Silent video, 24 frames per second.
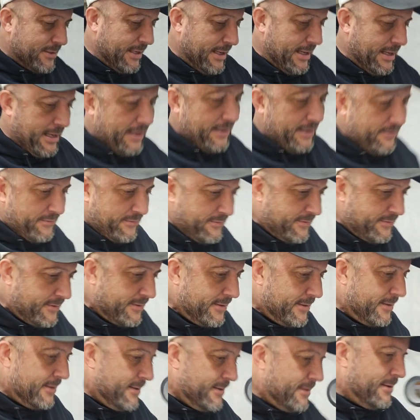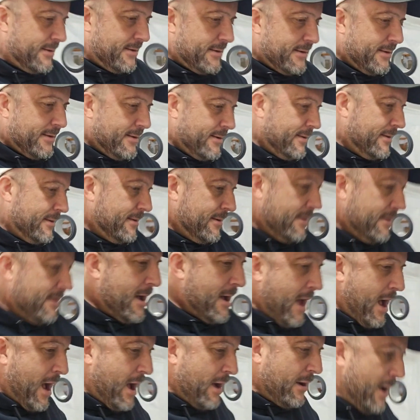Eve.
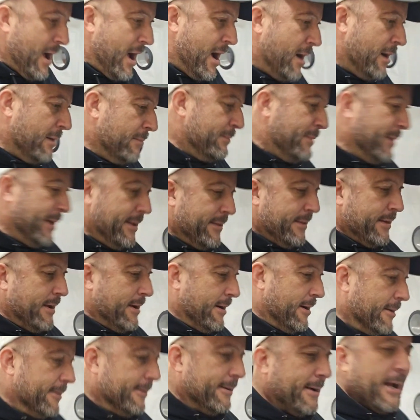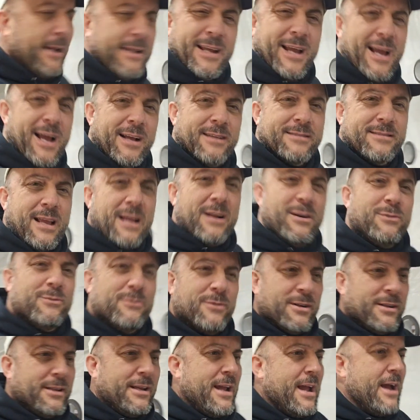I'll be there, I guess. I don't
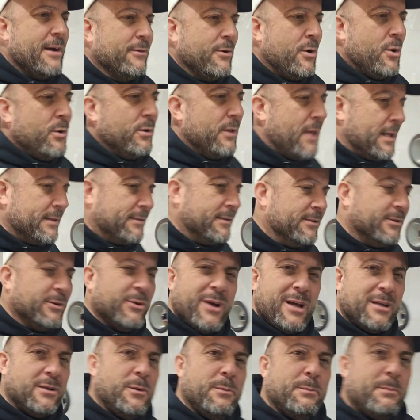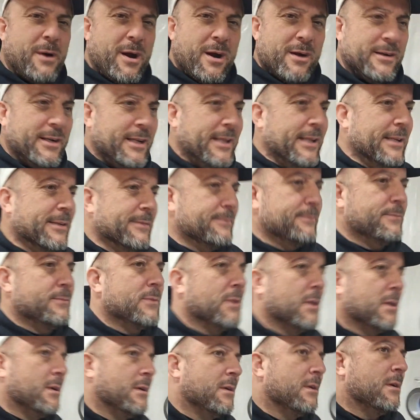really have a whole lot to do. I don't party,
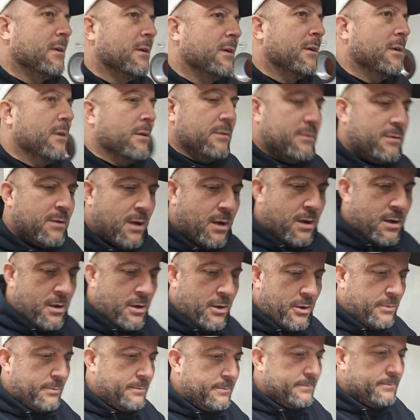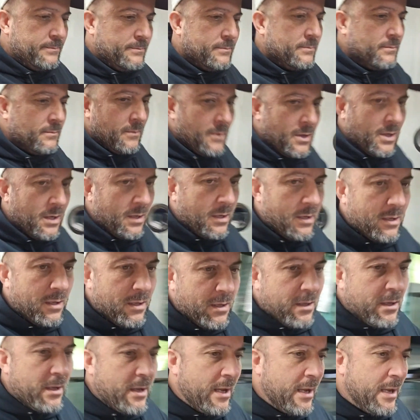so
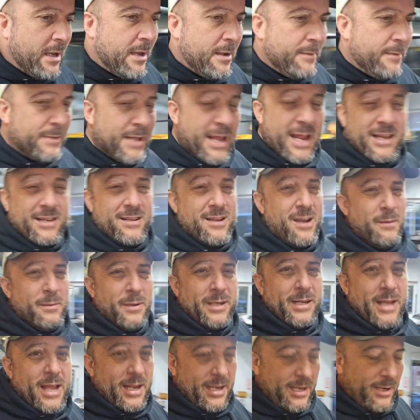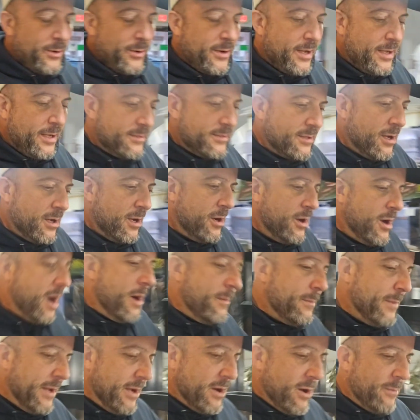guy coming anyway. So I'll
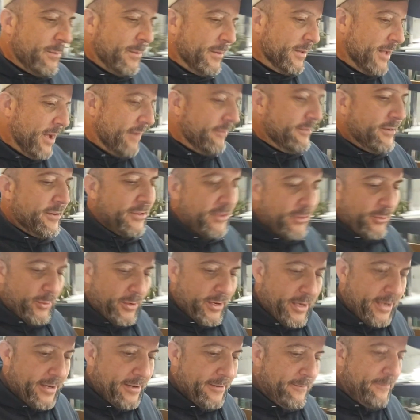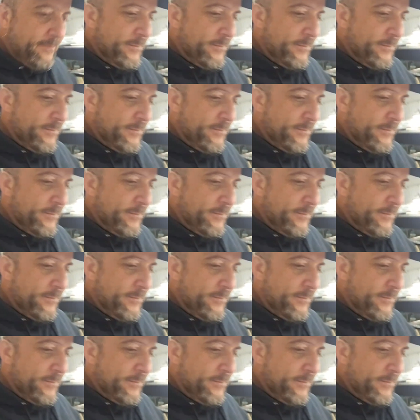be open 11 to 3.